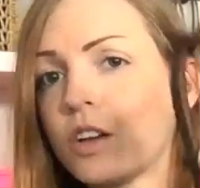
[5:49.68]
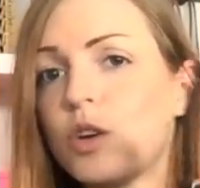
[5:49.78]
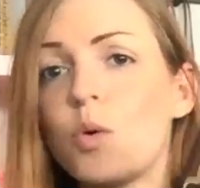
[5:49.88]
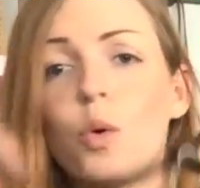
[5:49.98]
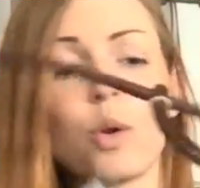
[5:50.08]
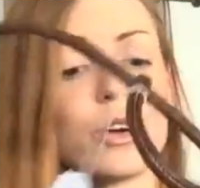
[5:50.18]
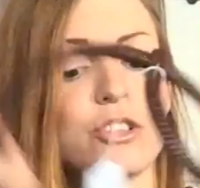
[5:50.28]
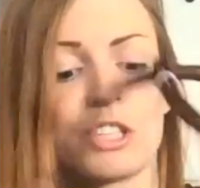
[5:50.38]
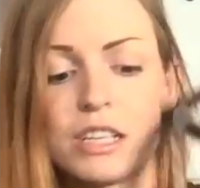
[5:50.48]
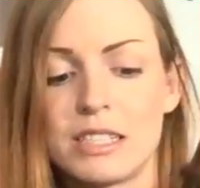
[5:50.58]

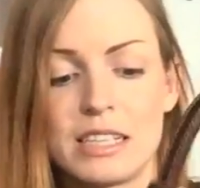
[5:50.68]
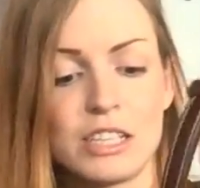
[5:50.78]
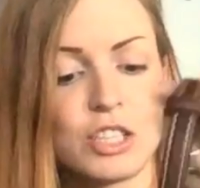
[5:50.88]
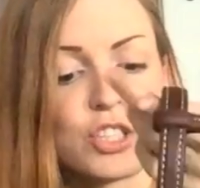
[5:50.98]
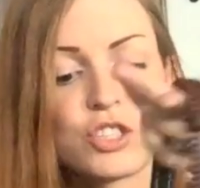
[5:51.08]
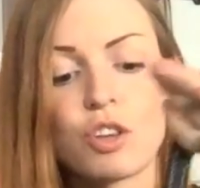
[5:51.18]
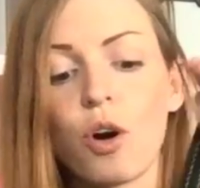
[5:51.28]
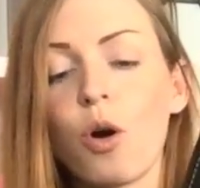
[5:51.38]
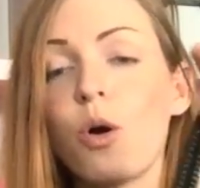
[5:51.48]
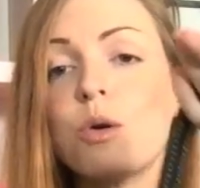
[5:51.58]
gorgeous. It's
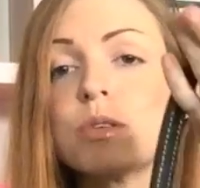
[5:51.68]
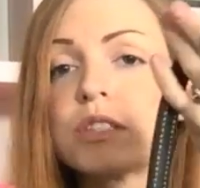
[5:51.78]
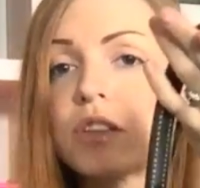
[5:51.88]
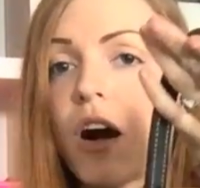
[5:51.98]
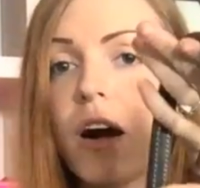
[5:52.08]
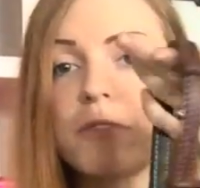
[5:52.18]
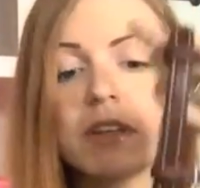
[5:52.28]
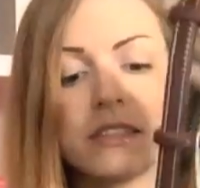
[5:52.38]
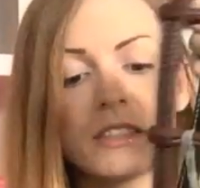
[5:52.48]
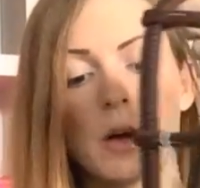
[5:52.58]
so soft
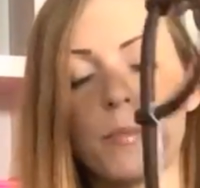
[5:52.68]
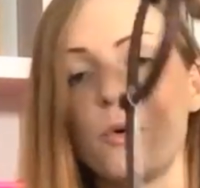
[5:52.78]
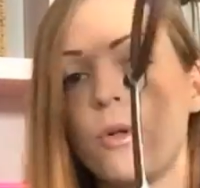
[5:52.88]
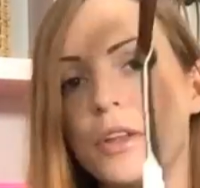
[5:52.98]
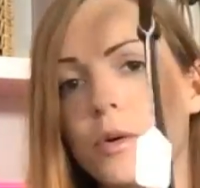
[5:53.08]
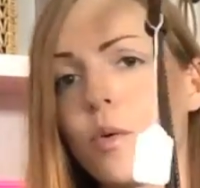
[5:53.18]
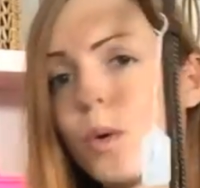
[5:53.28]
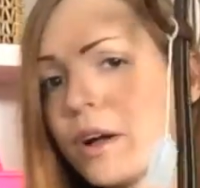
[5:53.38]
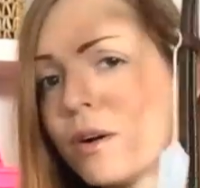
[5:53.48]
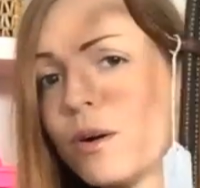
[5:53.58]
and supple and
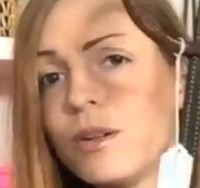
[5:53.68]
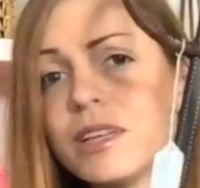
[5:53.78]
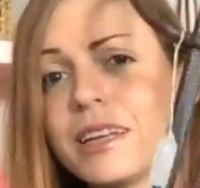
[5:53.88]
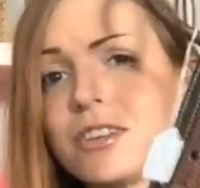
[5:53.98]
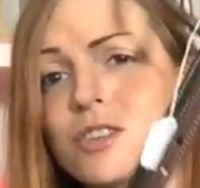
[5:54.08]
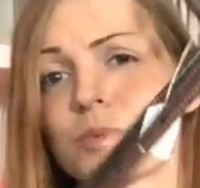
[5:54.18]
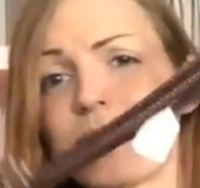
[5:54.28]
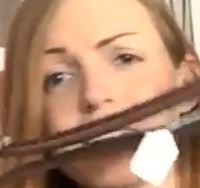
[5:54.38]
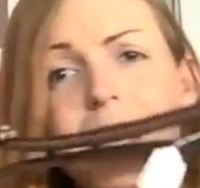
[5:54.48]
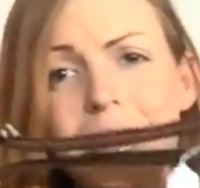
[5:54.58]
oiled, and I just want to
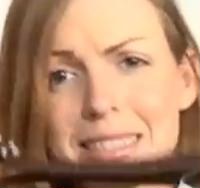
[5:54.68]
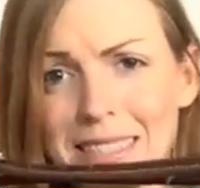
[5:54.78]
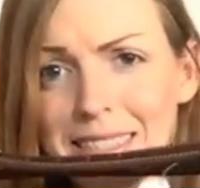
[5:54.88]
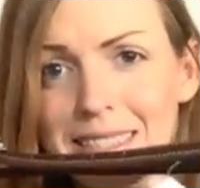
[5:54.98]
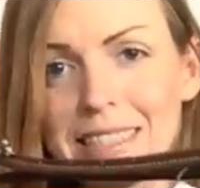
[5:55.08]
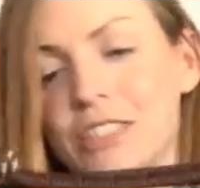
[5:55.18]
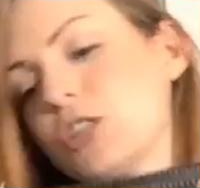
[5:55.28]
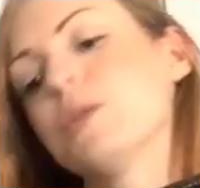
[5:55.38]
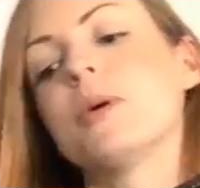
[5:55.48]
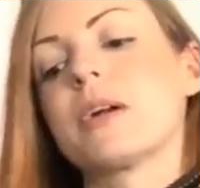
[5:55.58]
like
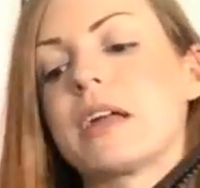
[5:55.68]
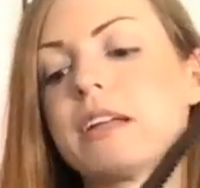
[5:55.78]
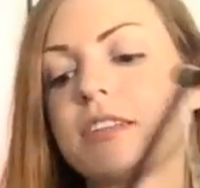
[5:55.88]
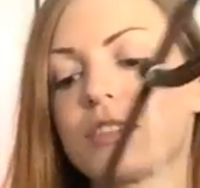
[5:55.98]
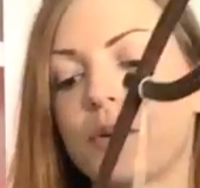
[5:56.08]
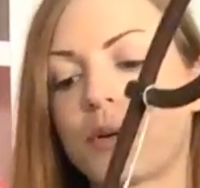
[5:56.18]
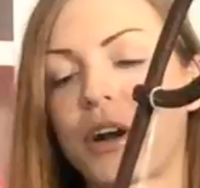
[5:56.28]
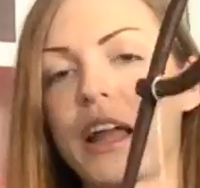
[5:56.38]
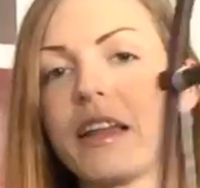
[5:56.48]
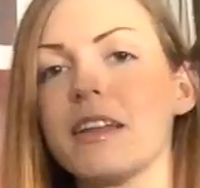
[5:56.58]
chew on it. It's so
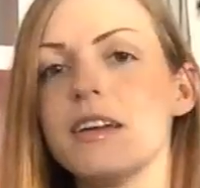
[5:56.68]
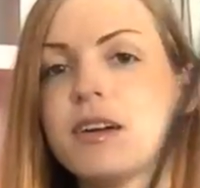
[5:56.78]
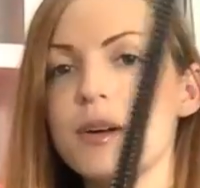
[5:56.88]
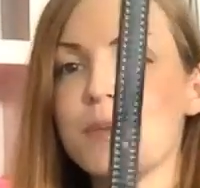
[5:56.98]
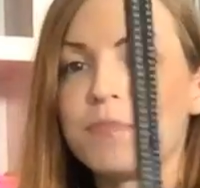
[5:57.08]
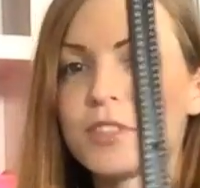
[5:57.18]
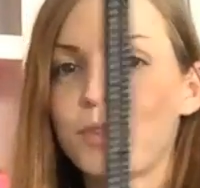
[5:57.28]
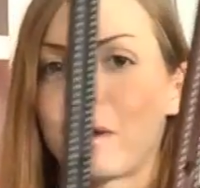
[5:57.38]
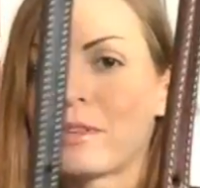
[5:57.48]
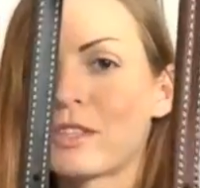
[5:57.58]
great. So
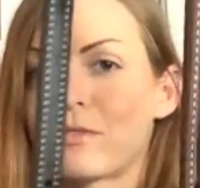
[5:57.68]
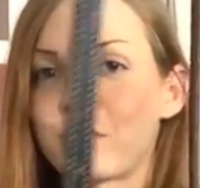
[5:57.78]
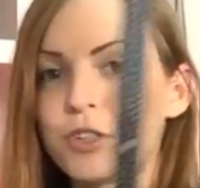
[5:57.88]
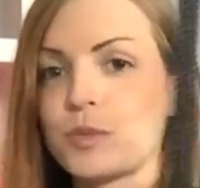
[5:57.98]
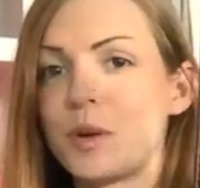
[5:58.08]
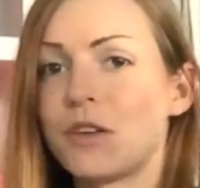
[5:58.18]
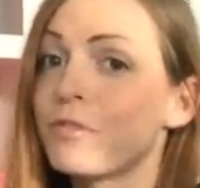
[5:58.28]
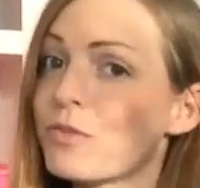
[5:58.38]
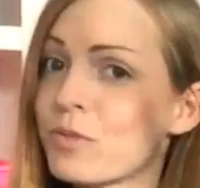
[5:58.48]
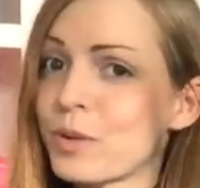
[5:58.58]
that was the first one, and
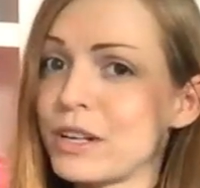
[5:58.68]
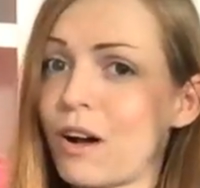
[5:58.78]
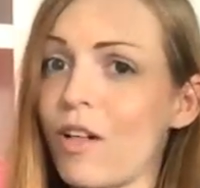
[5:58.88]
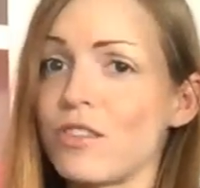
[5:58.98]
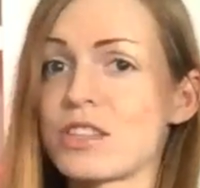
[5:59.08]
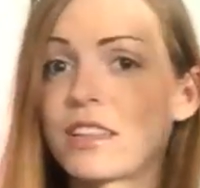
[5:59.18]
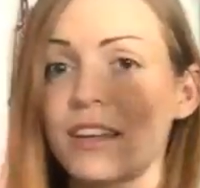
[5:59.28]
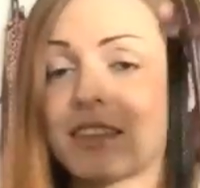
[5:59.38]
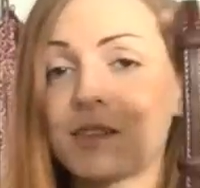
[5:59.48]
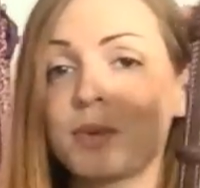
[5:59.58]
for $40 I
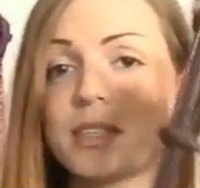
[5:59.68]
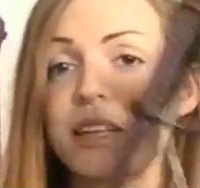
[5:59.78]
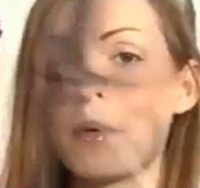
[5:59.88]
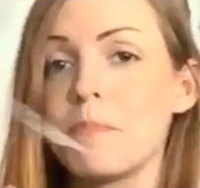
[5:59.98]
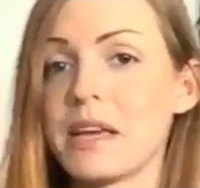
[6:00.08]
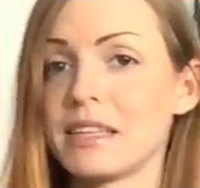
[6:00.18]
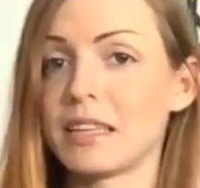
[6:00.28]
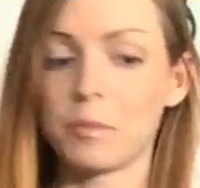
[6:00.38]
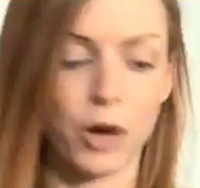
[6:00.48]
thought this was an amazing